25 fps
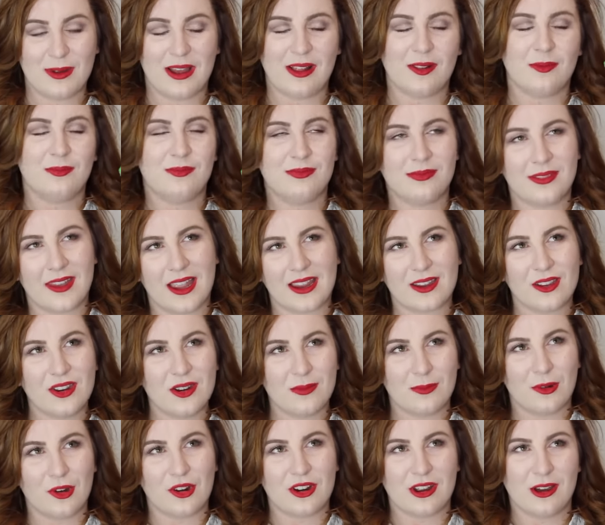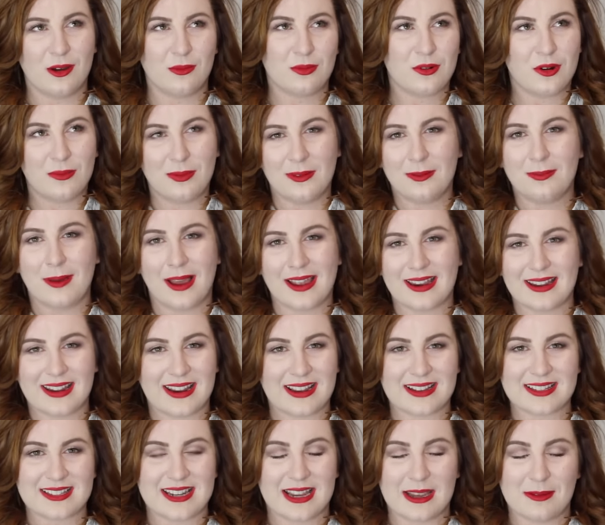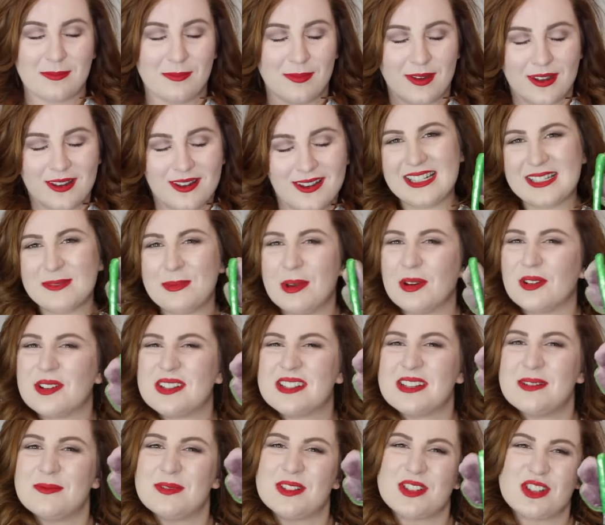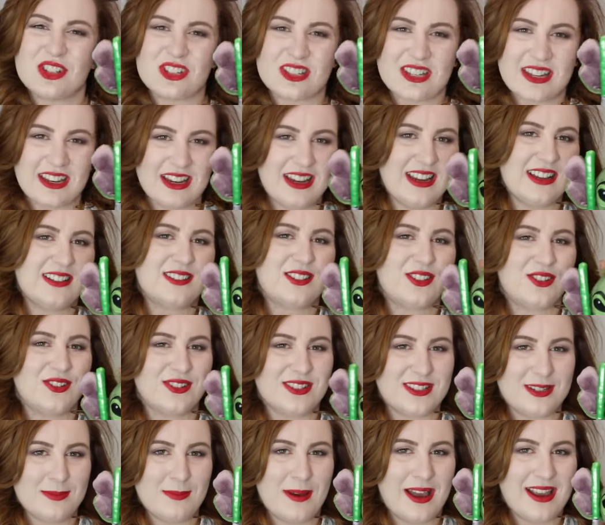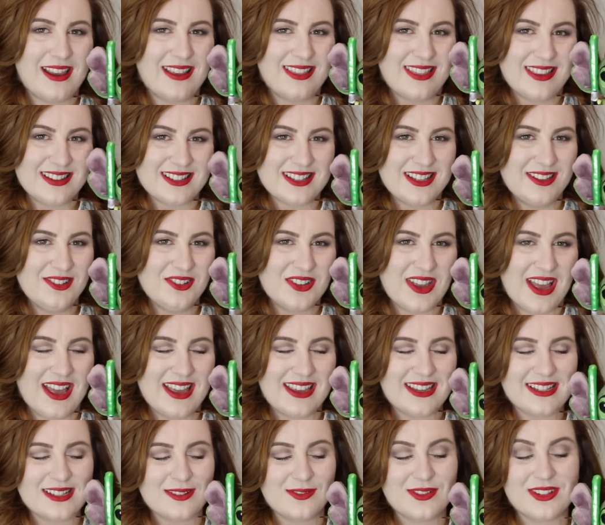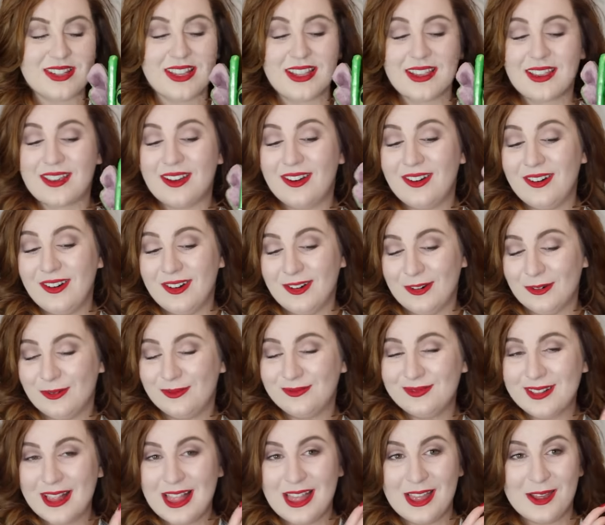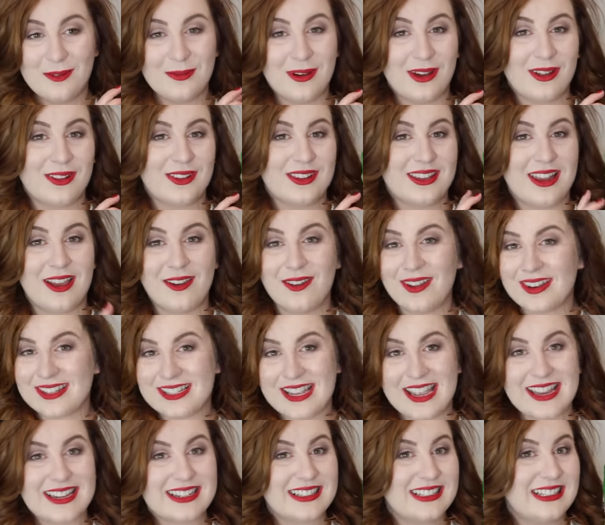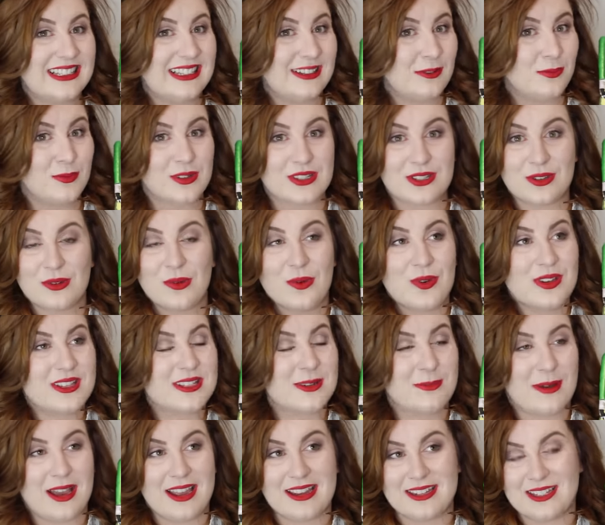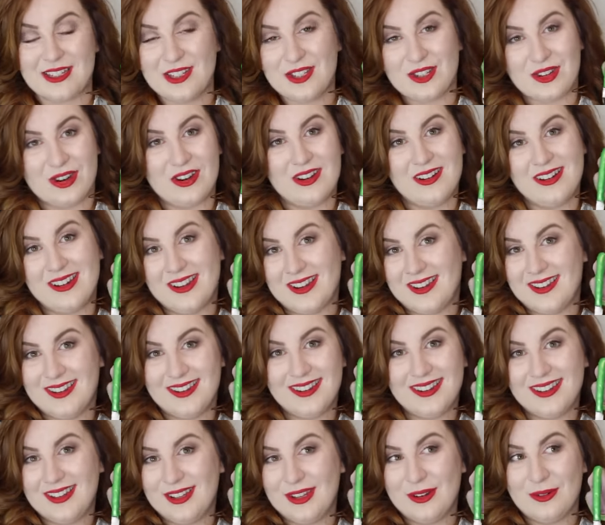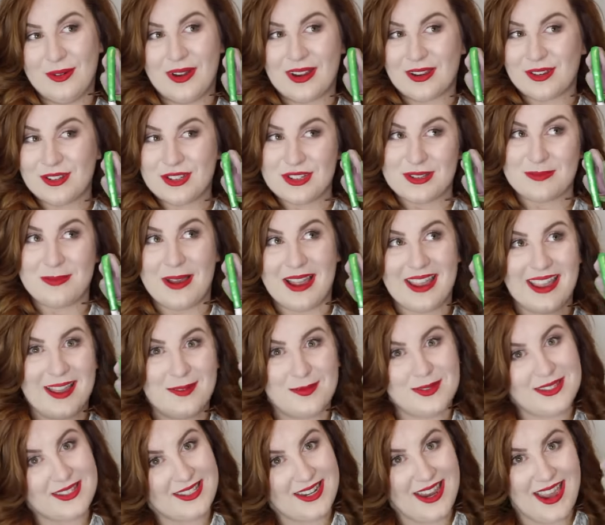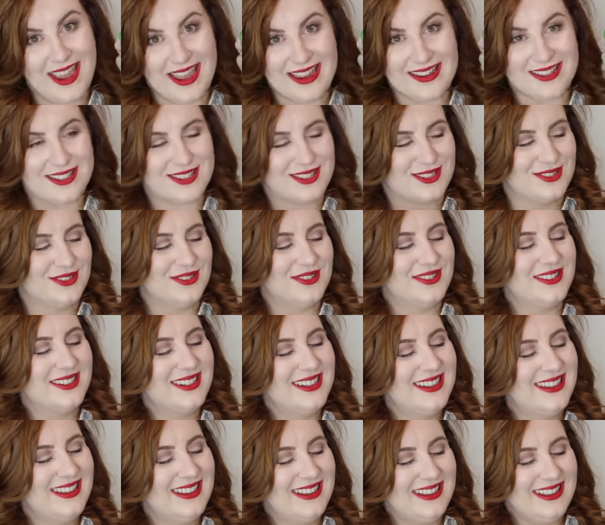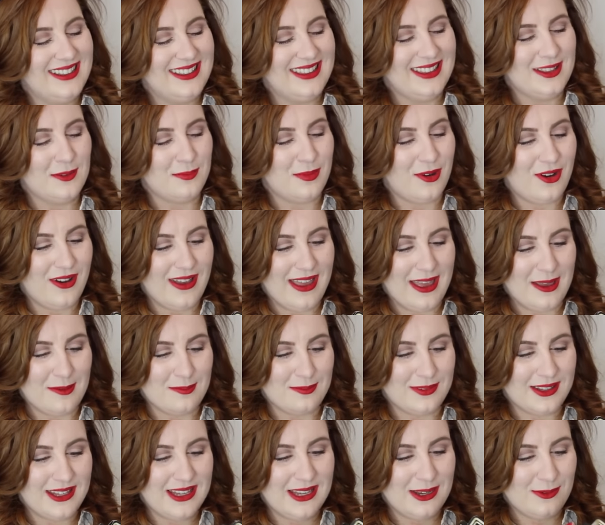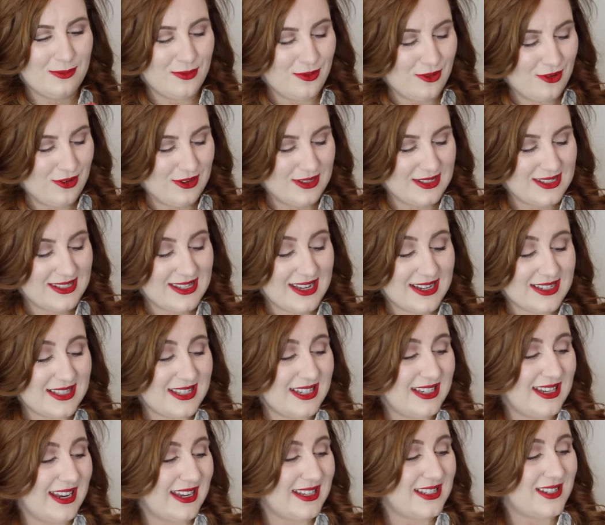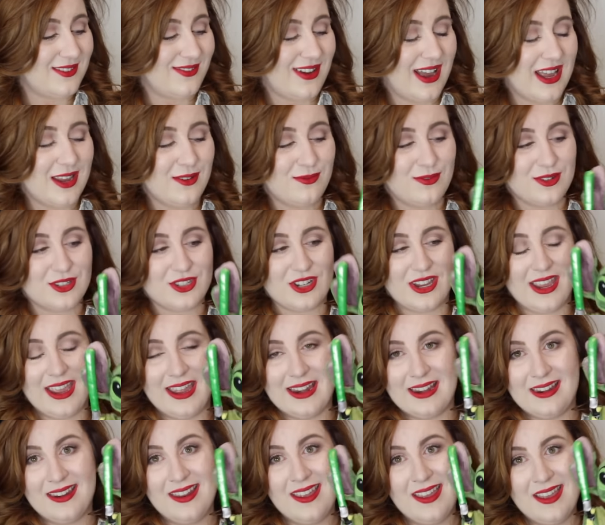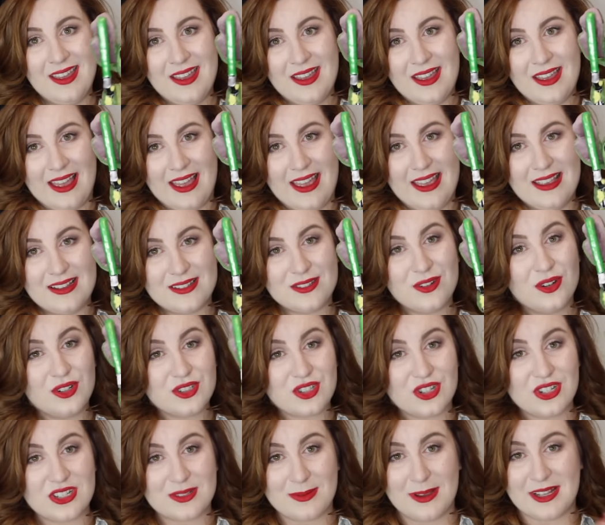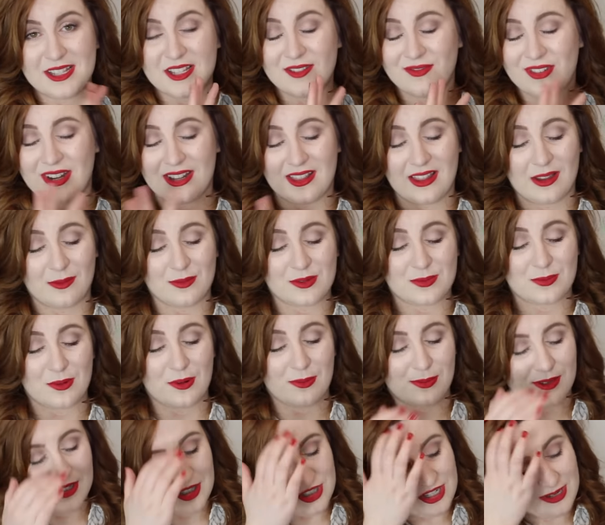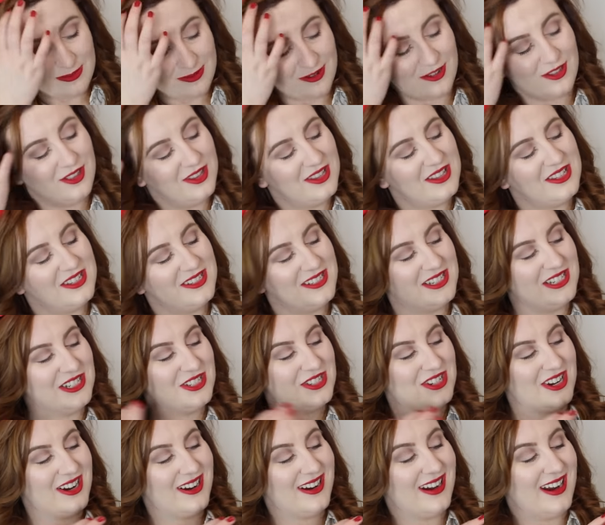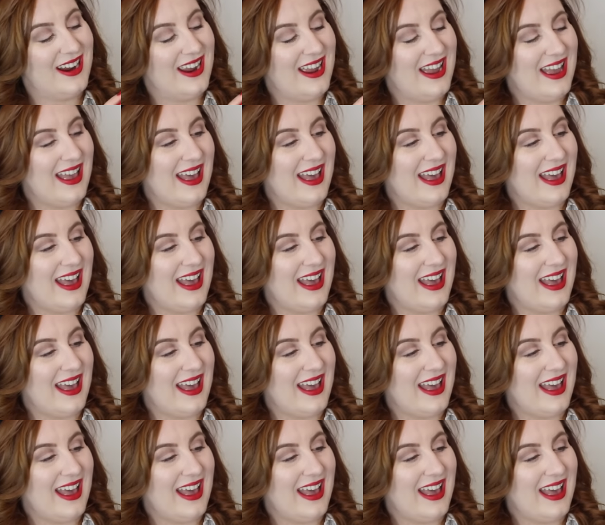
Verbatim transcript: Well, I could have bought it, I'll probably buy it next time, but to be honest it was just a great excuse to buy this little guy because I was like, oh, well now I technically was going to buy a t-shirt and you know I could just buy him instead. So I bought him. He was sixteen ninety-five, which again is not too expensive, and I think it's probably cheaper than the t-shirt.